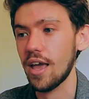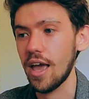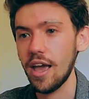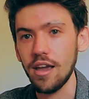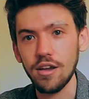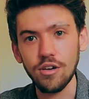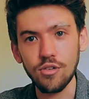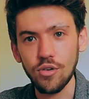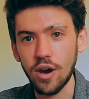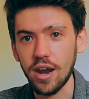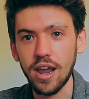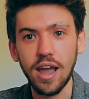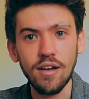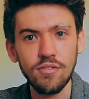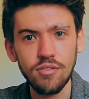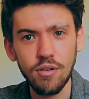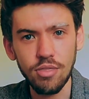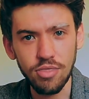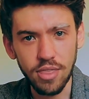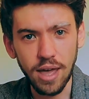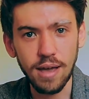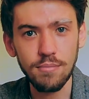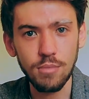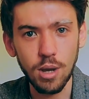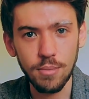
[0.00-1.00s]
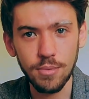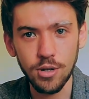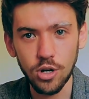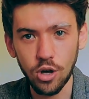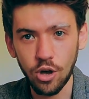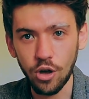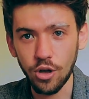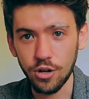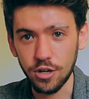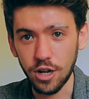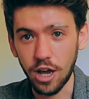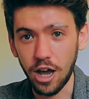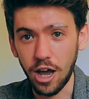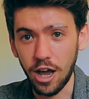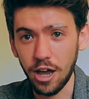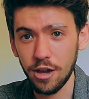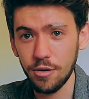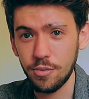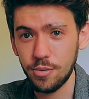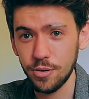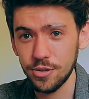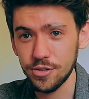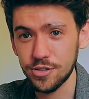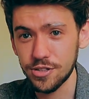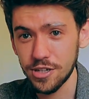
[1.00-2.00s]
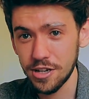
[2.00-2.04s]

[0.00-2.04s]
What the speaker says: okay, great, and from that moment on, I